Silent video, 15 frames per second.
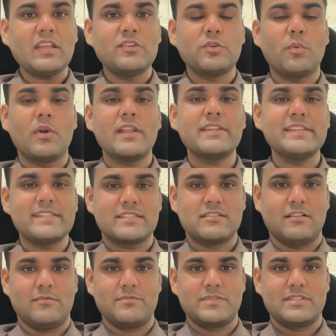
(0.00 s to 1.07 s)
So what are these
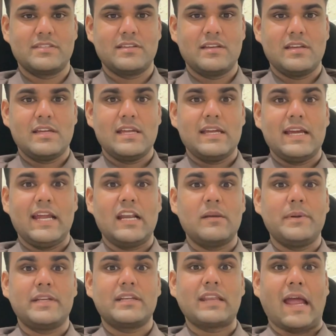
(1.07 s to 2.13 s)
terms? It
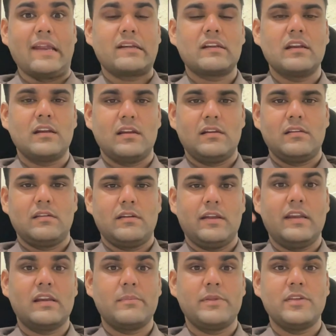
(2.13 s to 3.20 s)
will be title,
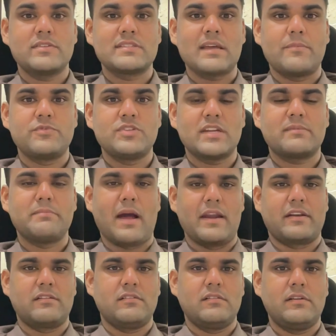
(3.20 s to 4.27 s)
it will be a subject
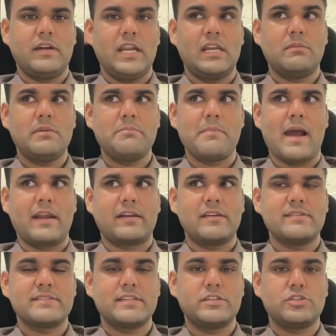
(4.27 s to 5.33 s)
matter, it will be
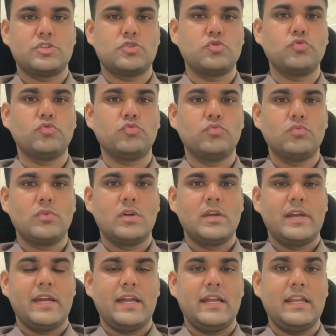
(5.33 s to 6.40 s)
matters in issue,
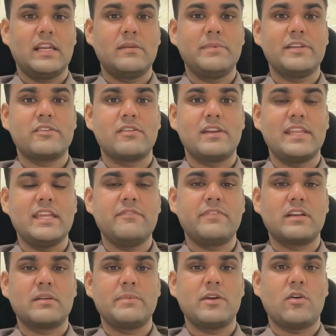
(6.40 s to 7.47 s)
it will be relief, it
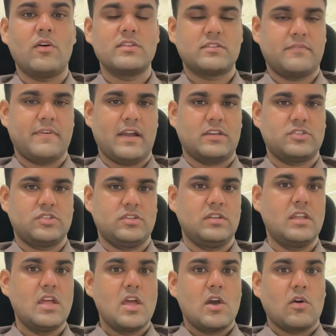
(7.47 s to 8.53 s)
will be cause of
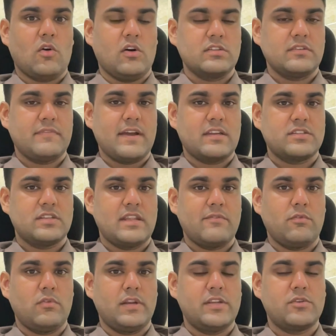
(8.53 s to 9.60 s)
action. Cause of action I've
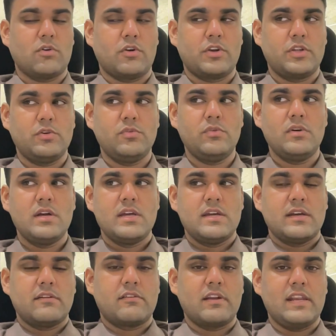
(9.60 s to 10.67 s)
already taught you.
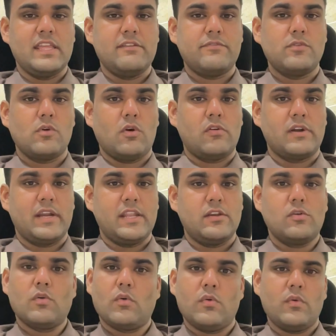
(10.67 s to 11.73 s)
Relief you already
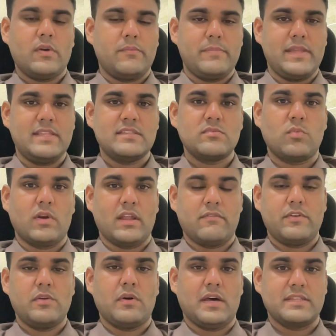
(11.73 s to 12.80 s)
know means whatever
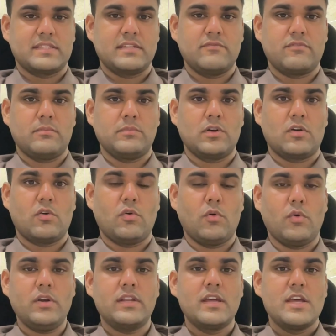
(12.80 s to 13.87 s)
you're asking from the
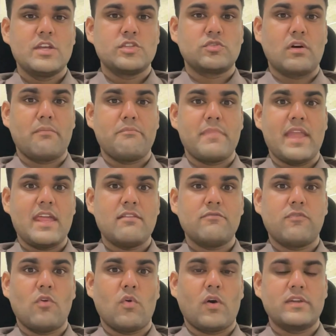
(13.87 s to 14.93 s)
court. So our main
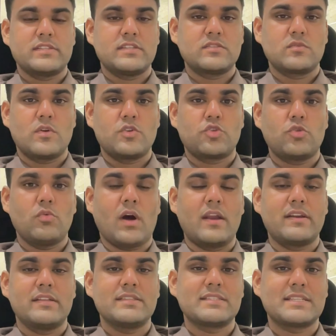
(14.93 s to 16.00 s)
focus is going to
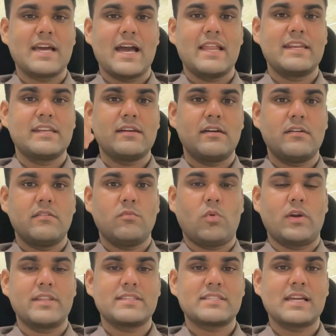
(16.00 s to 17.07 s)
understand
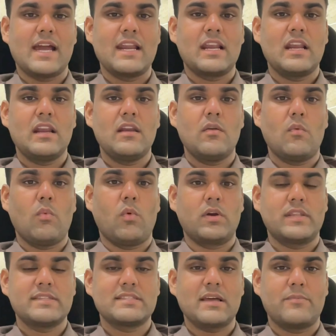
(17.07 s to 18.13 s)
what is title, what
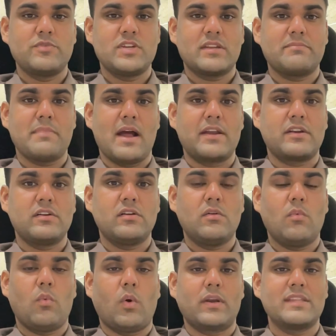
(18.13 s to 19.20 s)
is subject matter,
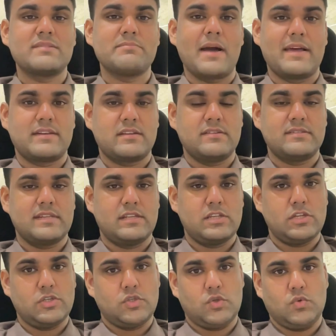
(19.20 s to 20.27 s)
what is matters
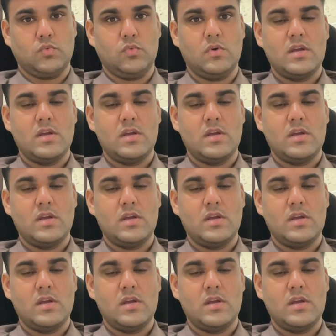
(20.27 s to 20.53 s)
and issue.